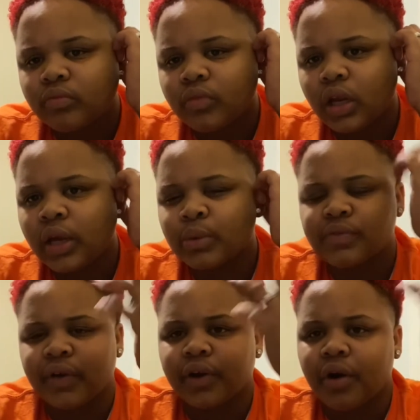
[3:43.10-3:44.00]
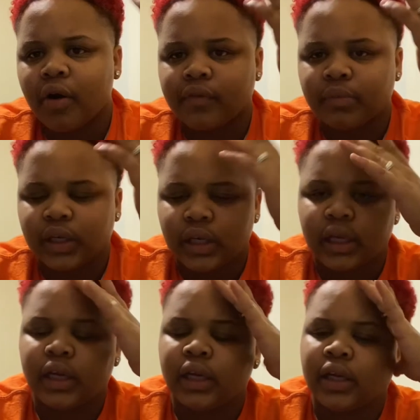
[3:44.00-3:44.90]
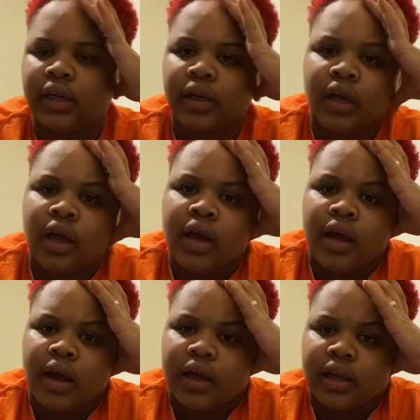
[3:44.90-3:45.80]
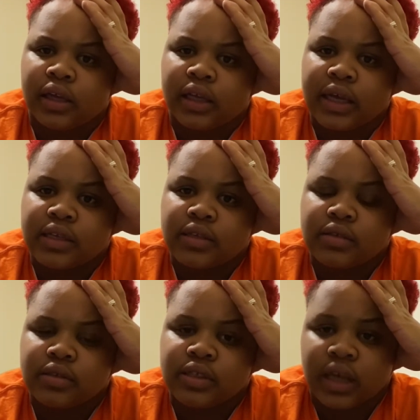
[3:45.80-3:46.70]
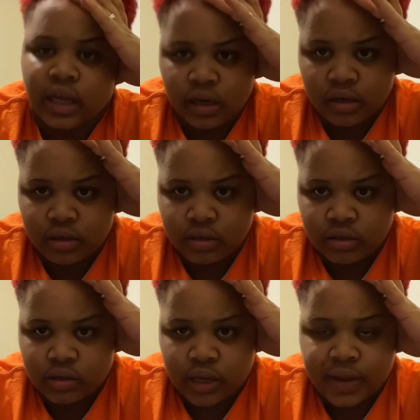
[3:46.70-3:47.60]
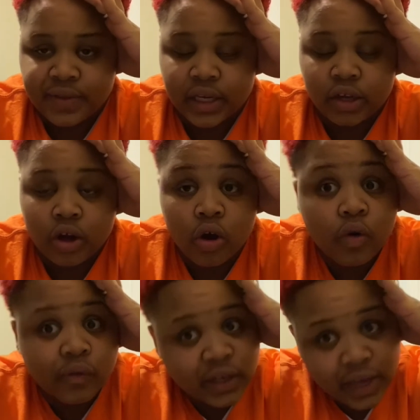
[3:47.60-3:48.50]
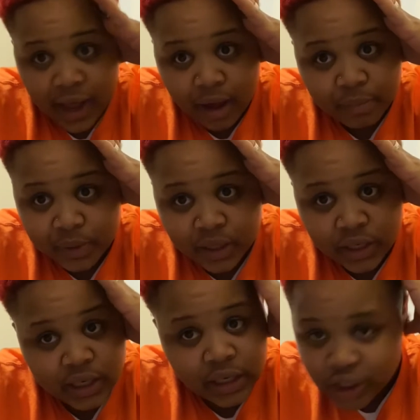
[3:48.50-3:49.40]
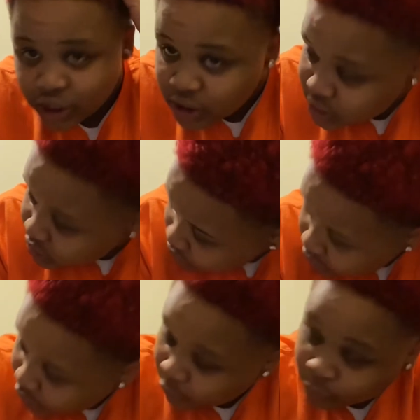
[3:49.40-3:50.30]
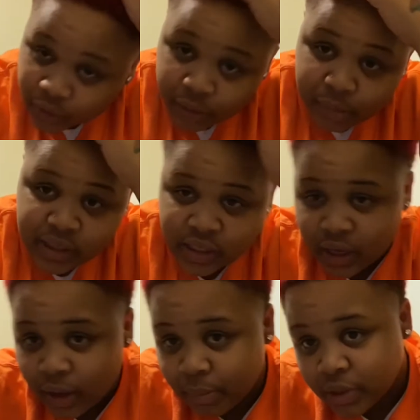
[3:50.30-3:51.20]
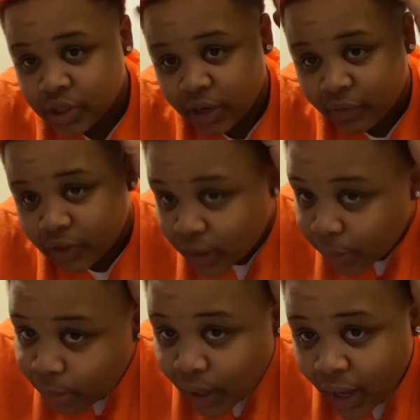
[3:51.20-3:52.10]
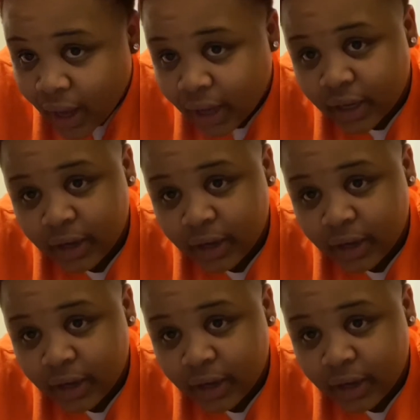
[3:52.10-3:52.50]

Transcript: it was very hard for me to get in and get seen. And then COVID happened and it just really messed it up, pushed everything back.